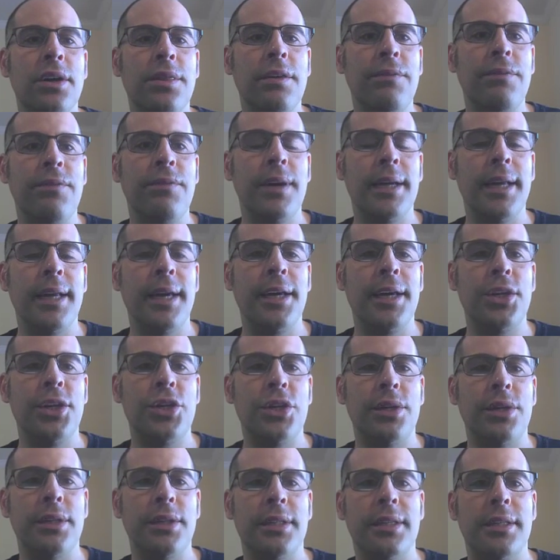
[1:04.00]
at the
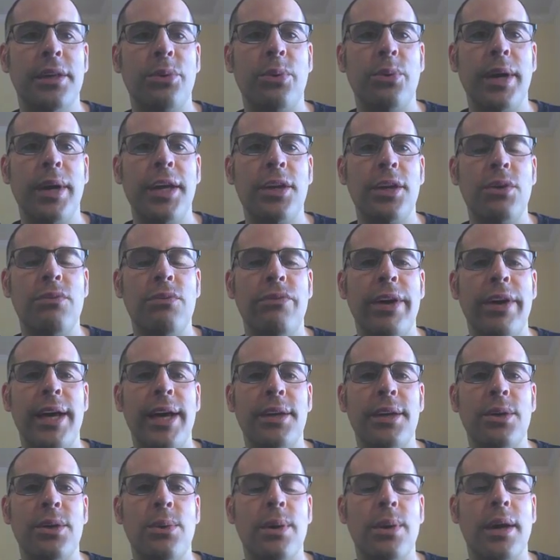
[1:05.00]
financials. The way you
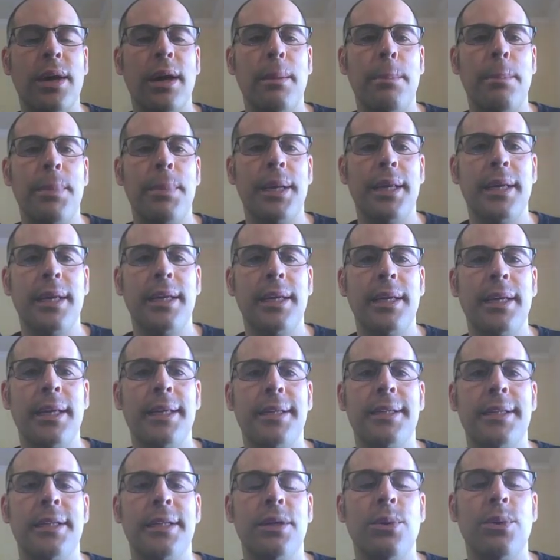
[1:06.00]
value a company
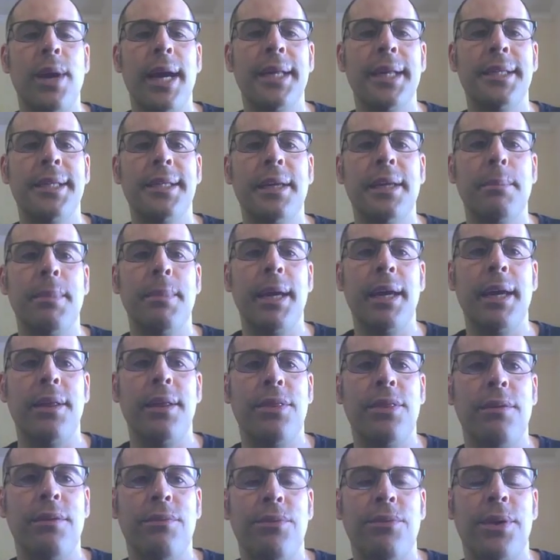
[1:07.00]
is you
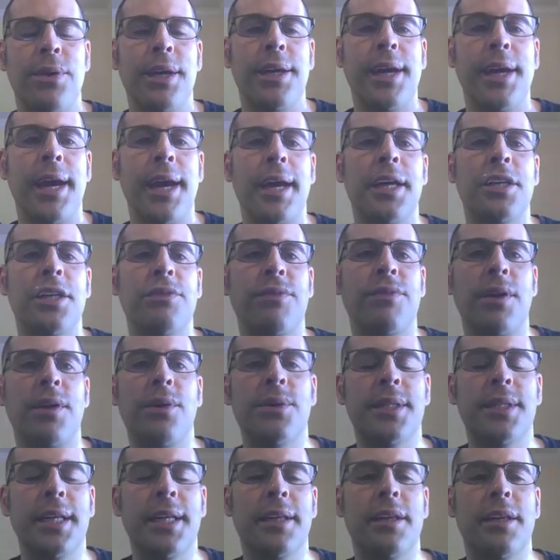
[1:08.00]
estimate the free cash
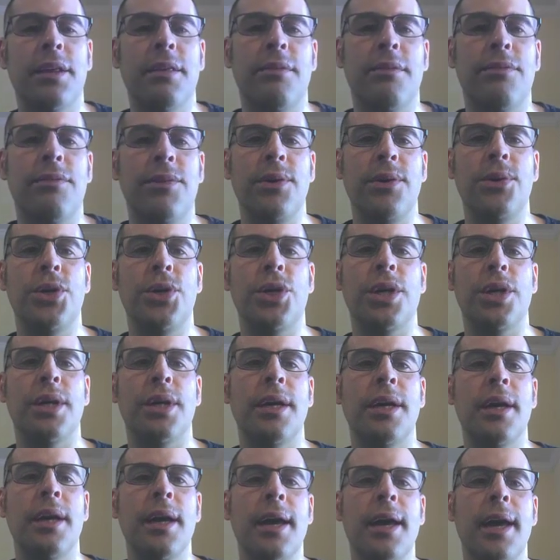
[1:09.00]
flows into the
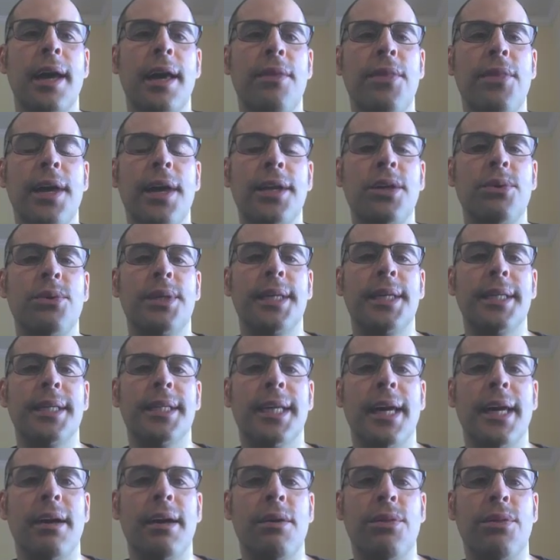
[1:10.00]
future, and then you
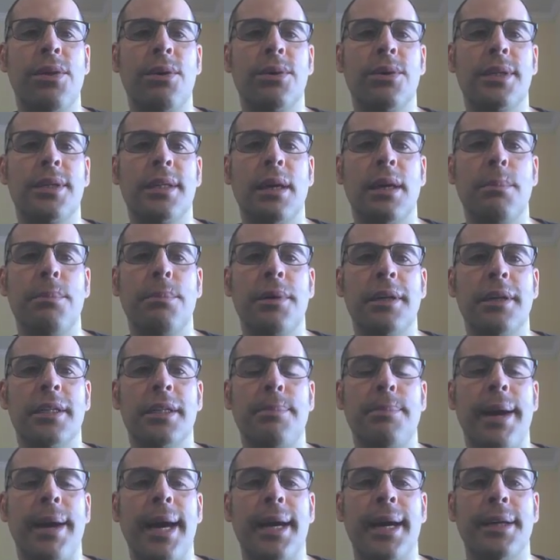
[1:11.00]
discount those numbers
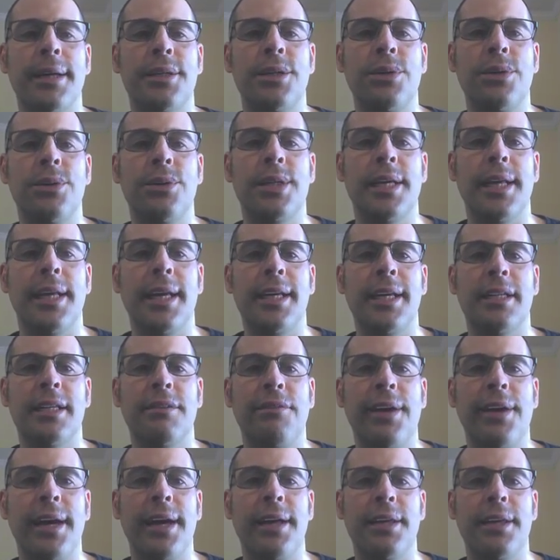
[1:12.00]
back to today's
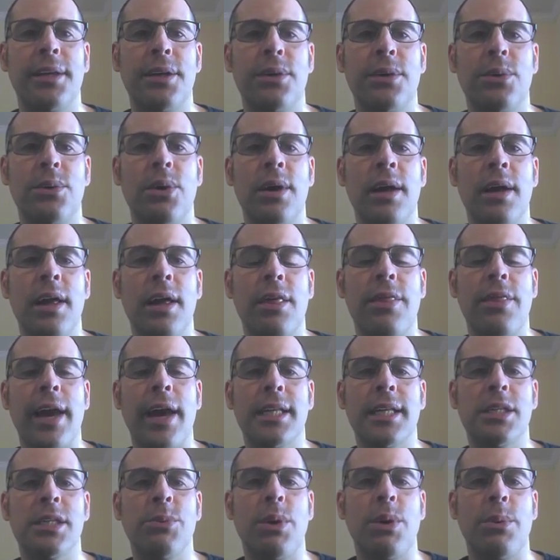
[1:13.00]
value.
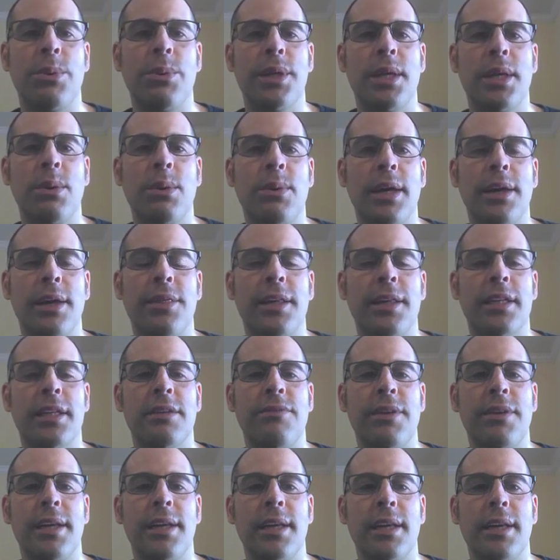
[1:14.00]
That's what we're doing in this
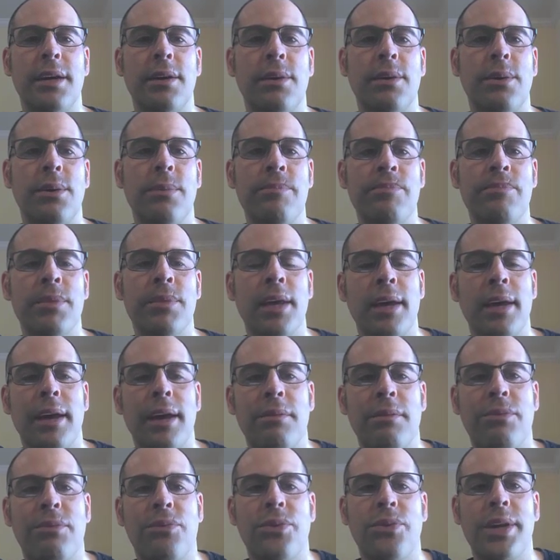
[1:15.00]
video.
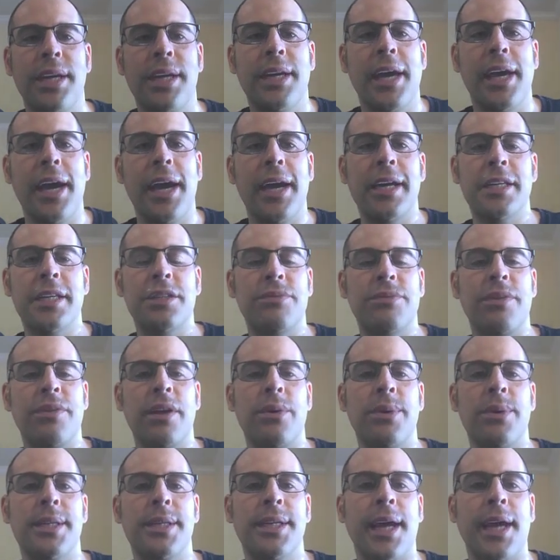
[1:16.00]
And free cash
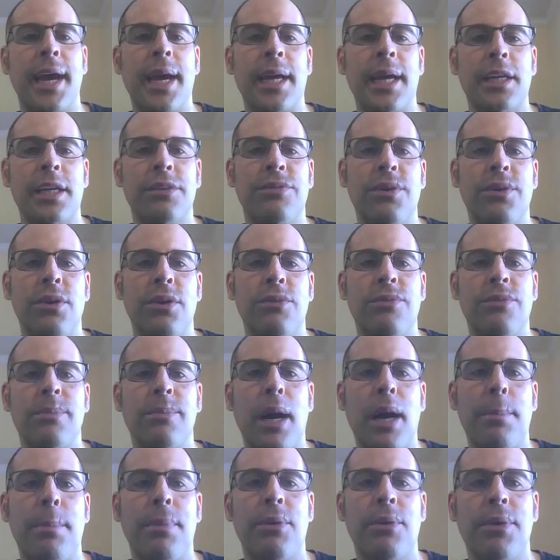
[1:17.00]
flow is cash flow from
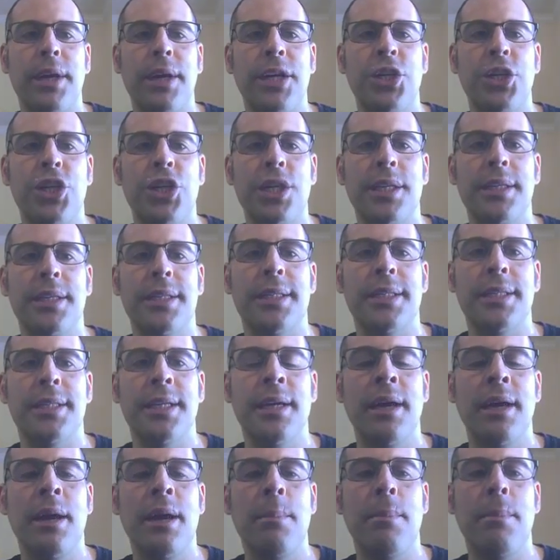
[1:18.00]
operations
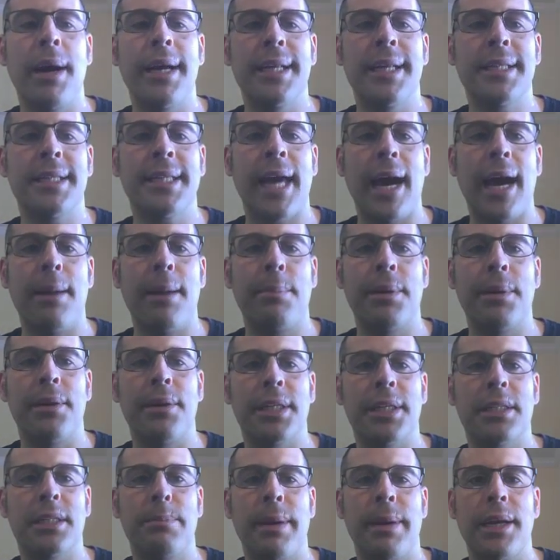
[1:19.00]
minus capital
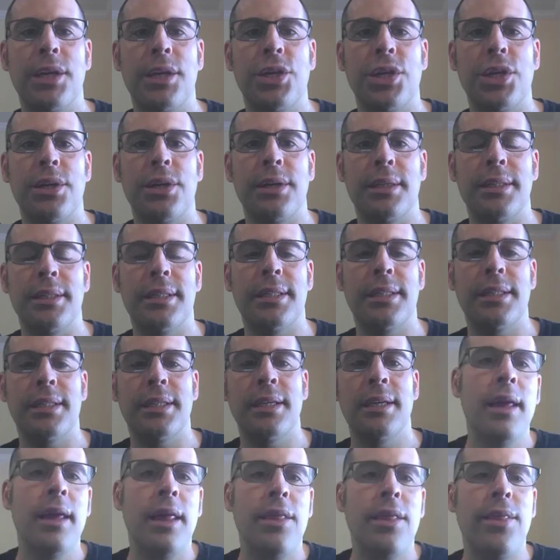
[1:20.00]
expenditures.
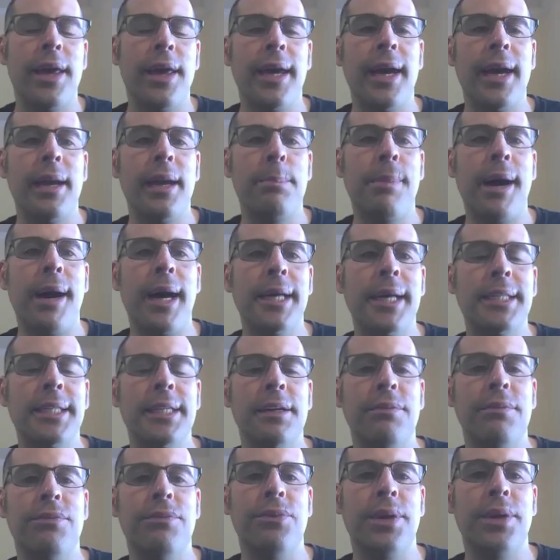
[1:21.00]
They had
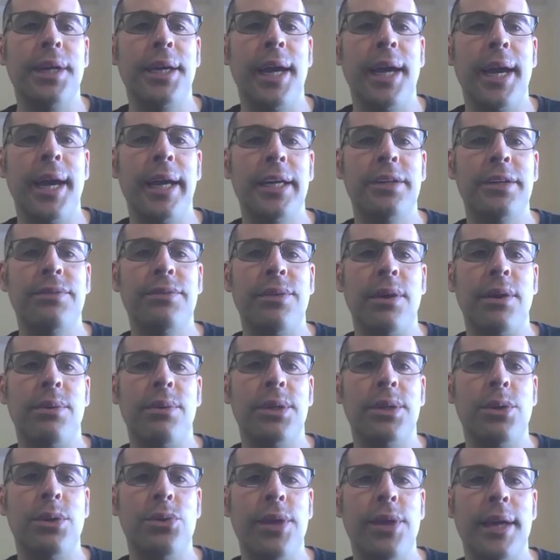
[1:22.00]
positive free cash flow
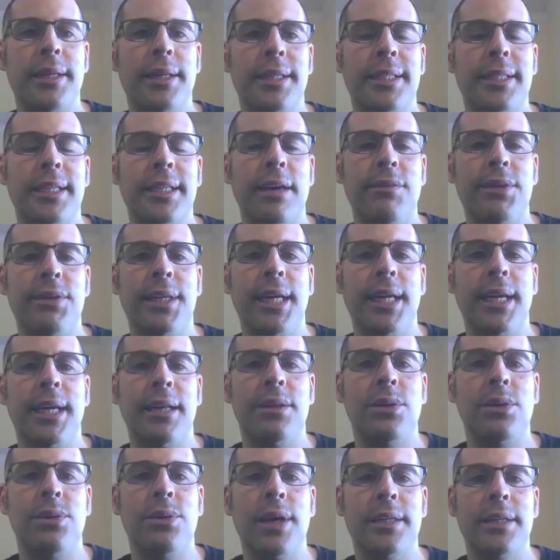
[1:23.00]
in 2017
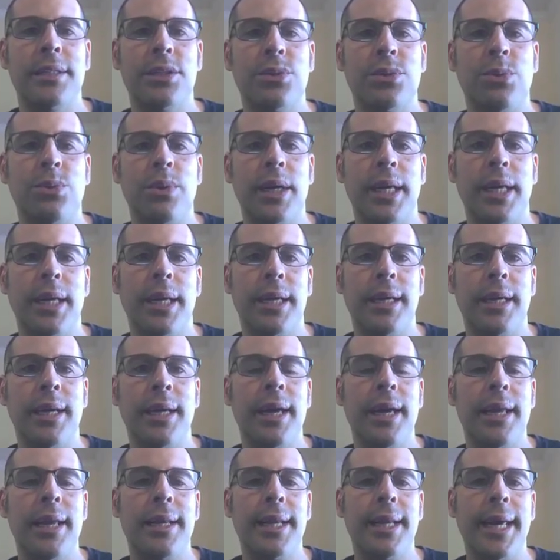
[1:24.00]
and 2020,
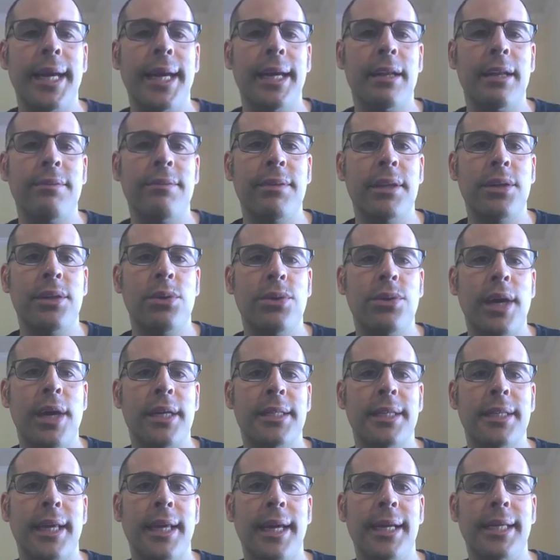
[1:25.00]
negative in
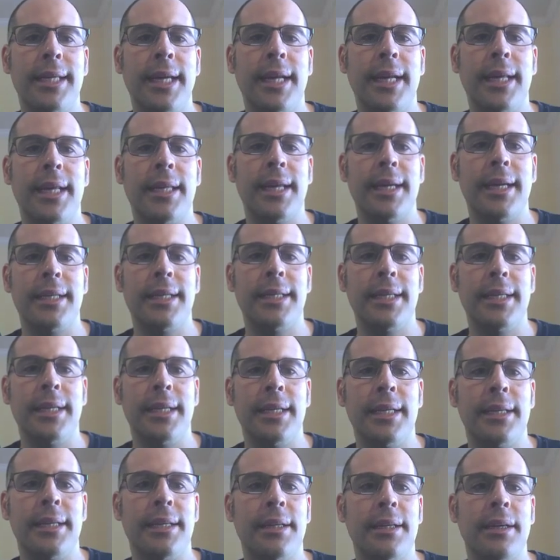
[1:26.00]
2018 and
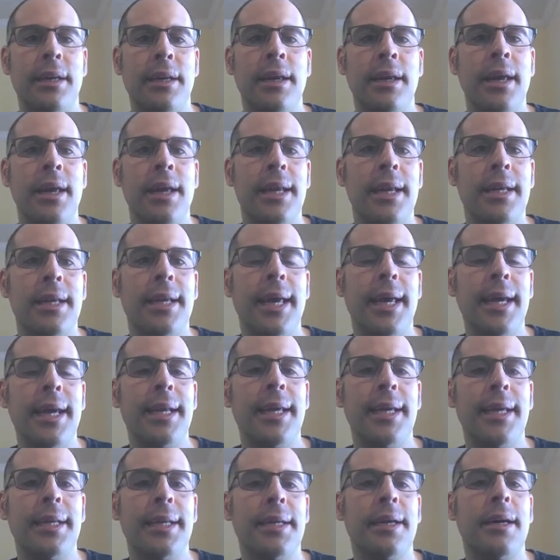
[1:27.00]
19. Net
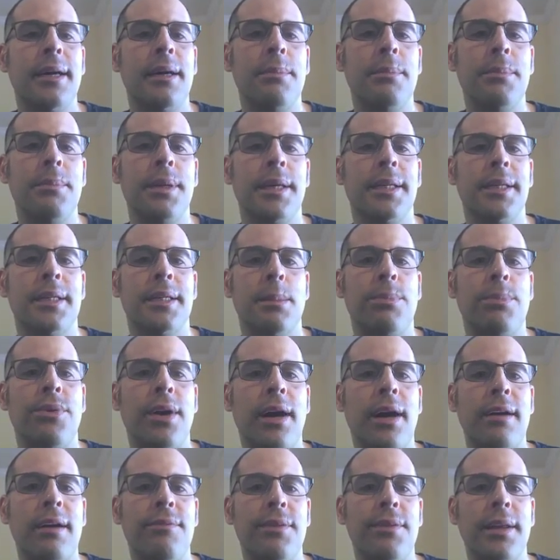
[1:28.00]
income is the
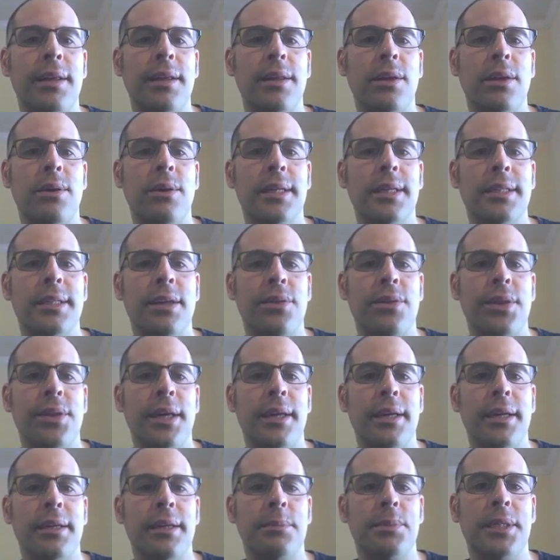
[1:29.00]
profit and loss on the
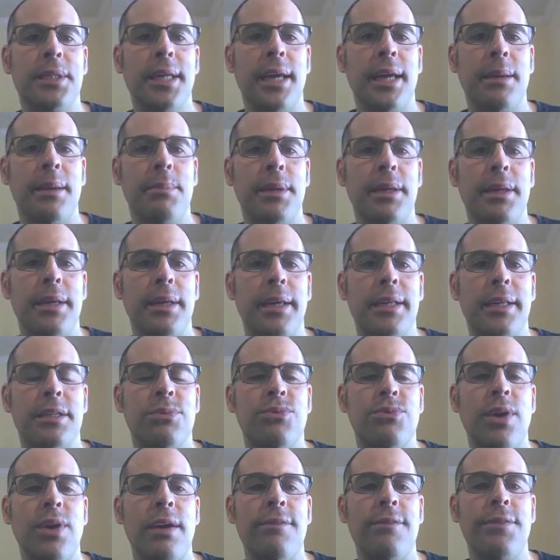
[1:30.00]
income statement. It's
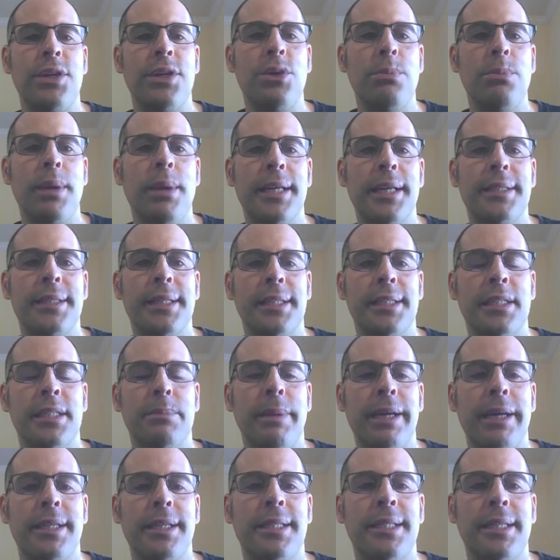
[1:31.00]
revenue minus
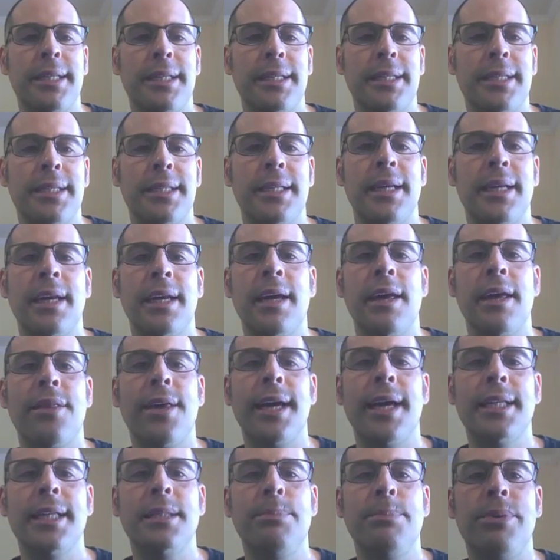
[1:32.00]
expenses.
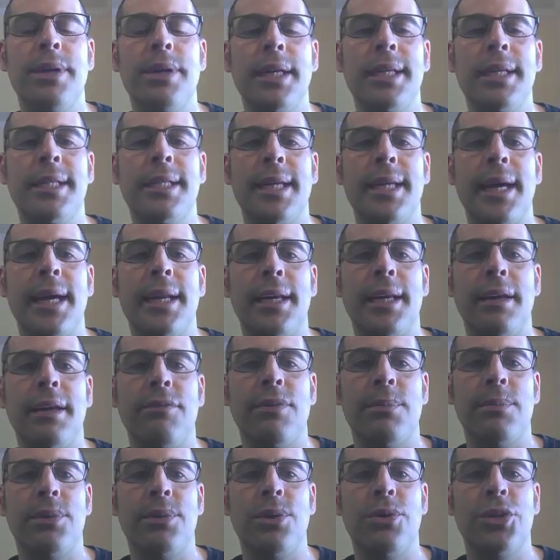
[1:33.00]
That's pretty steady
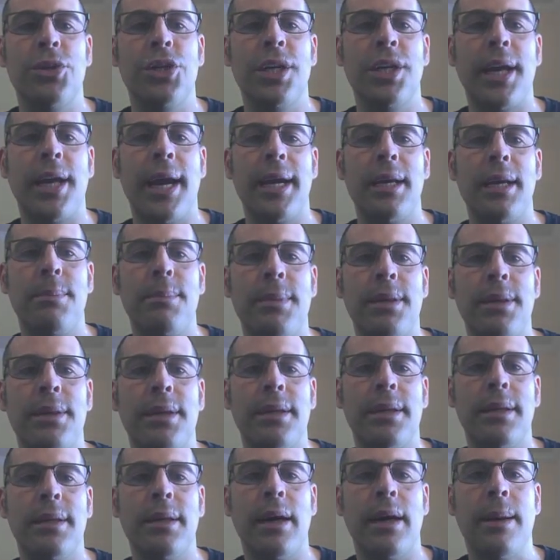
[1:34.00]
from 280
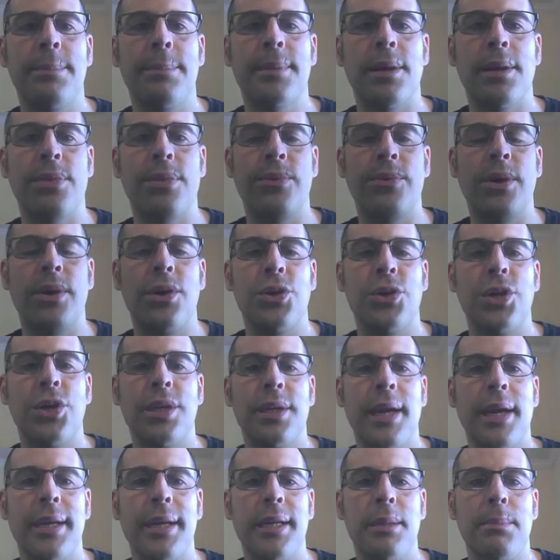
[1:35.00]
million up to
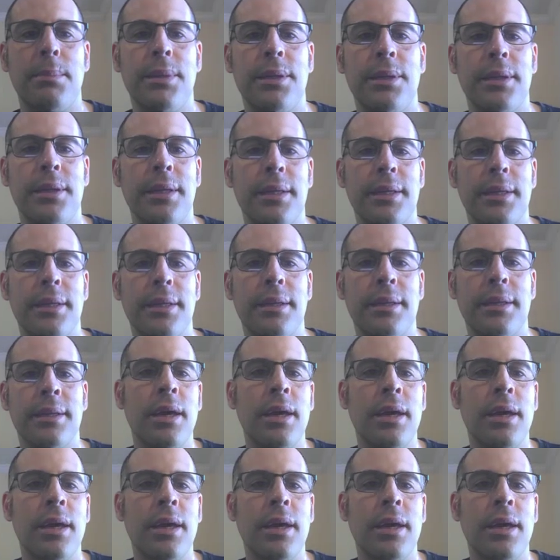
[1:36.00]
390 million.